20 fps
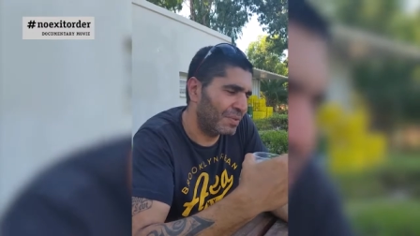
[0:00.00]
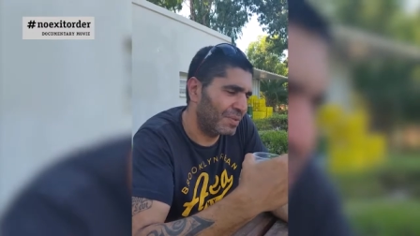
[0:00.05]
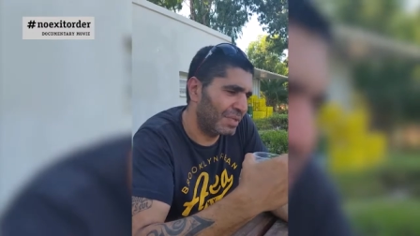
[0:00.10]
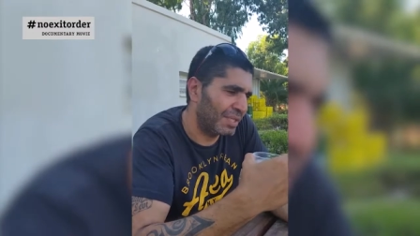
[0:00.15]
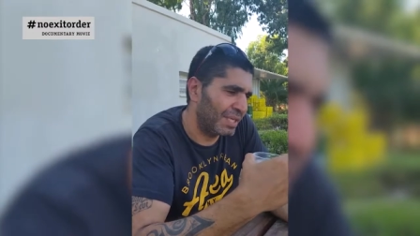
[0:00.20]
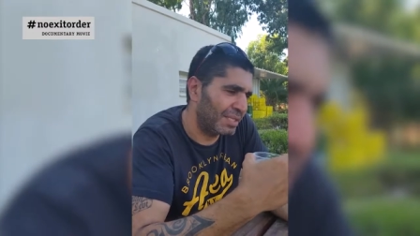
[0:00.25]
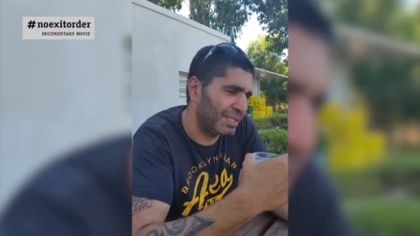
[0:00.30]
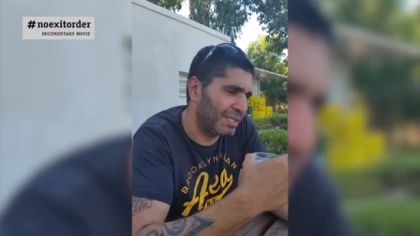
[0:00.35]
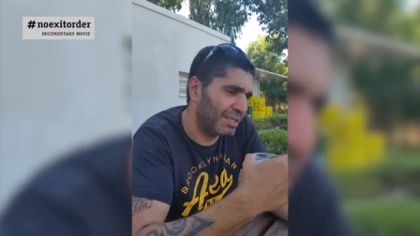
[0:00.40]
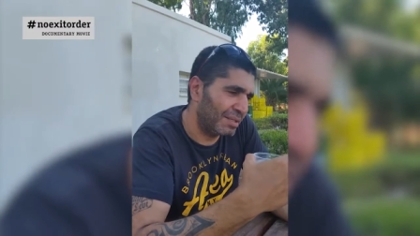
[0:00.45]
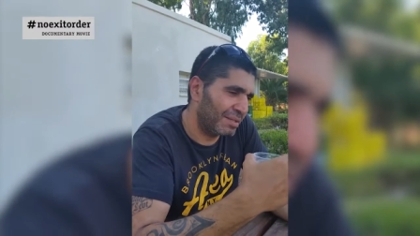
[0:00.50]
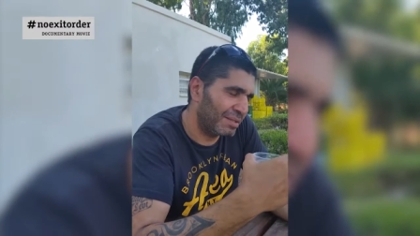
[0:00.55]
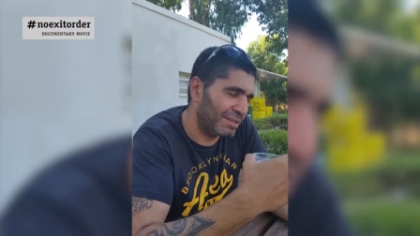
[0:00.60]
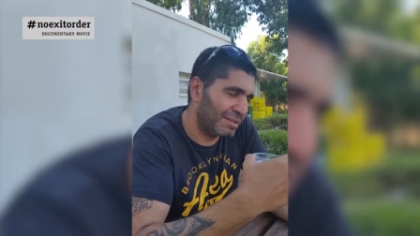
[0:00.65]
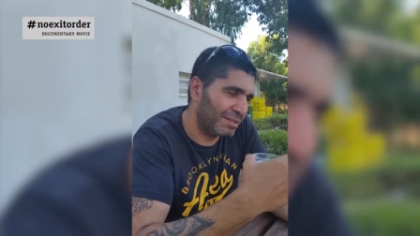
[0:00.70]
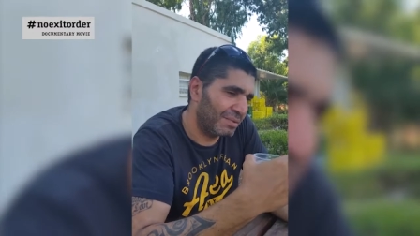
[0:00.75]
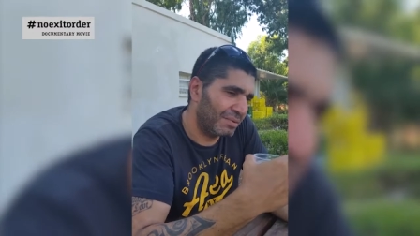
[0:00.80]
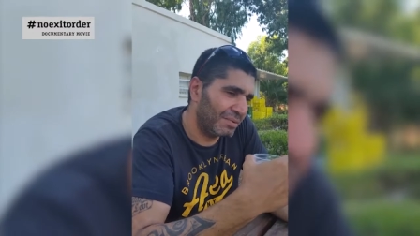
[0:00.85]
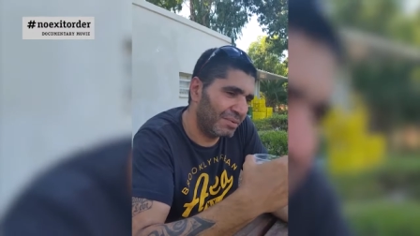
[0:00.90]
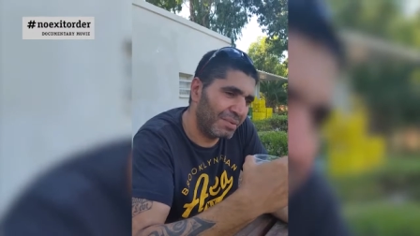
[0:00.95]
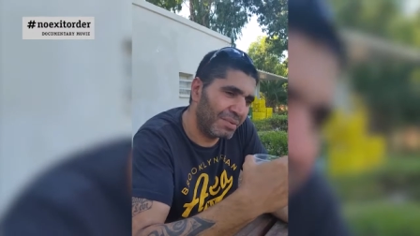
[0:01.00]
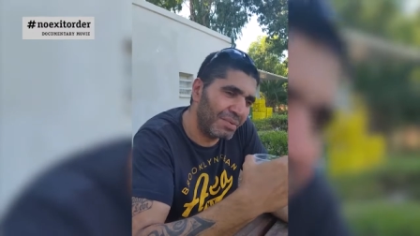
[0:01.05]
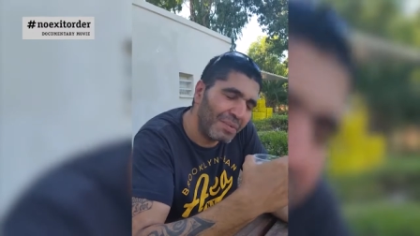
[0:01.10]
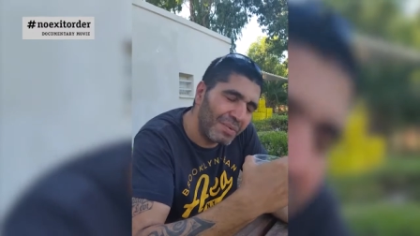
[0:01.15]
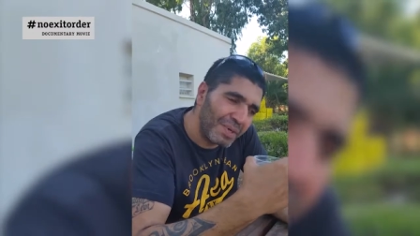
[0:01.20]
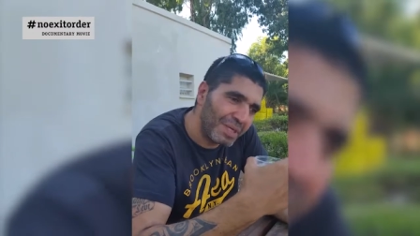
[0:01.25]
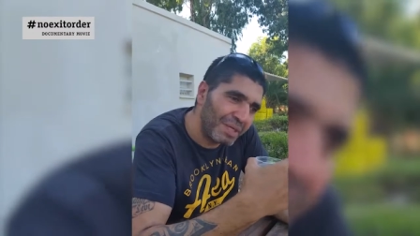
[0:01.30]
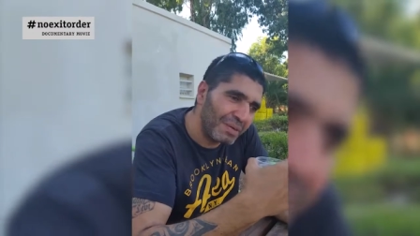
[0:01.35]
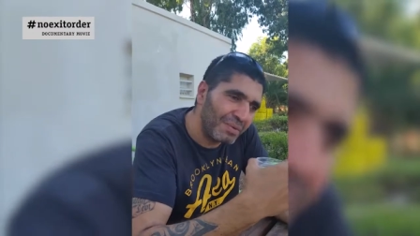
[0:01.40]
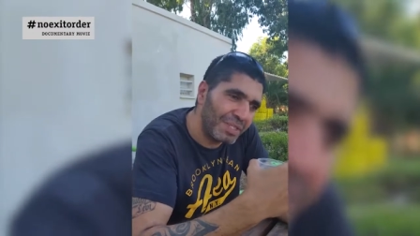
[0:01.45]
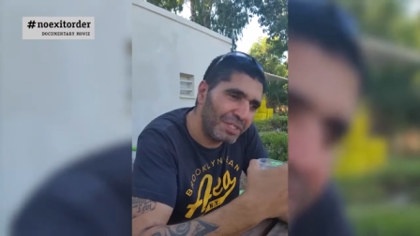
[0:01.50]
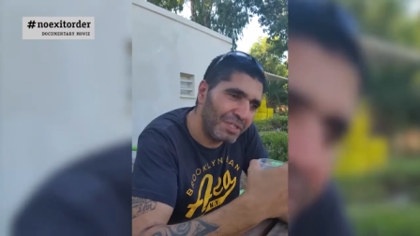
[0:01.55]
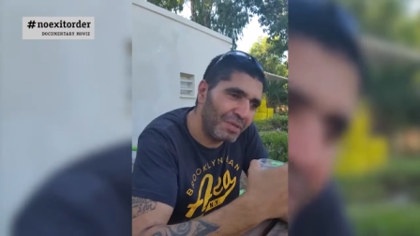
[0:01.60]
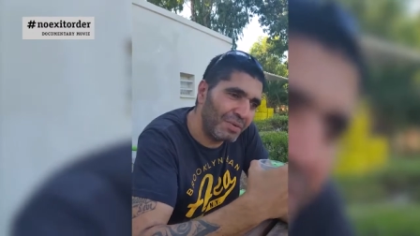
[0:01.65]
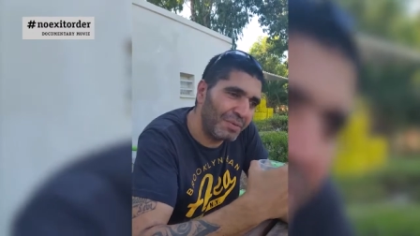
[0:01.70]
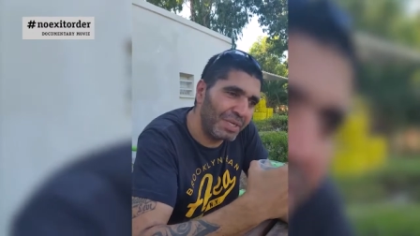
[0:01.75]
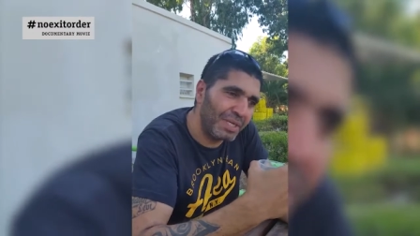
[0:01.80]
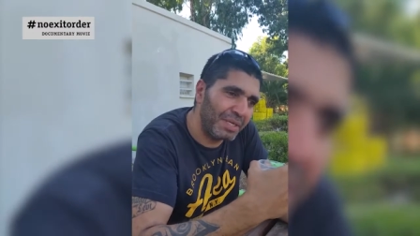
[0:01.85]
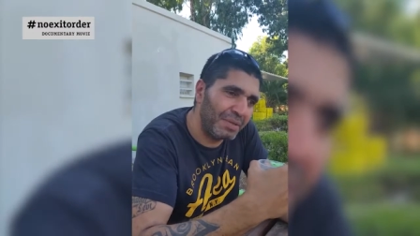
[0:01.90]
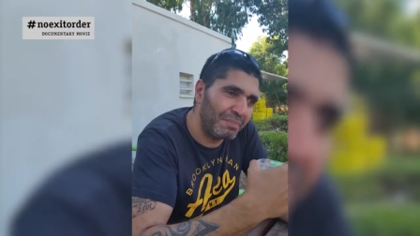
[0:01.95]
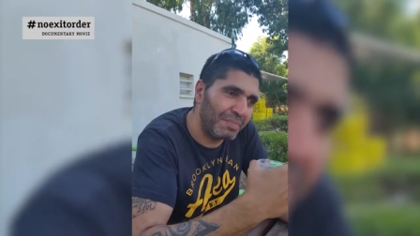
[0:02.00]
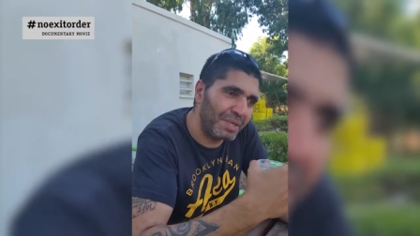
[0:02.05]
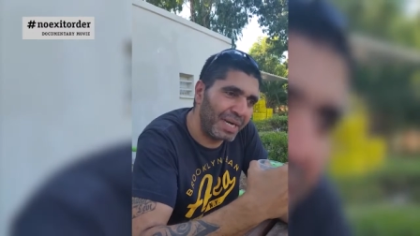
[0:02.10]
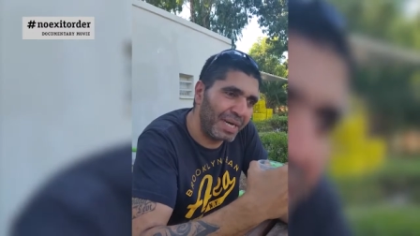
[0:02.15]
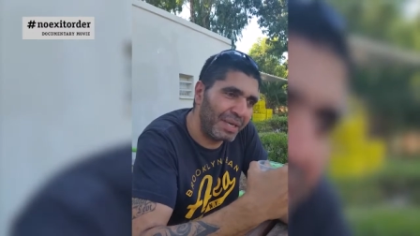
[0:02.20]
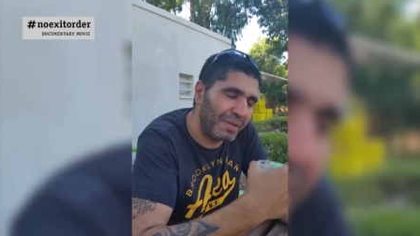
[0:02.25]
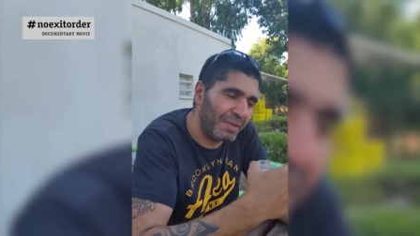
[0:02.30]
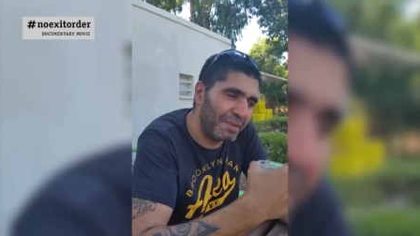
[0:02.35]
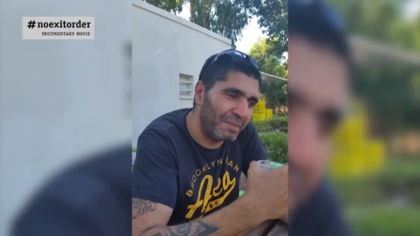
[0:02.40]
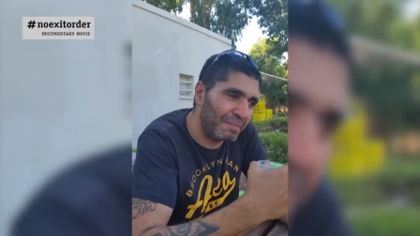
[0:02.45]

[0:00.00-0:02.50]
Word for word: I said, what you mean by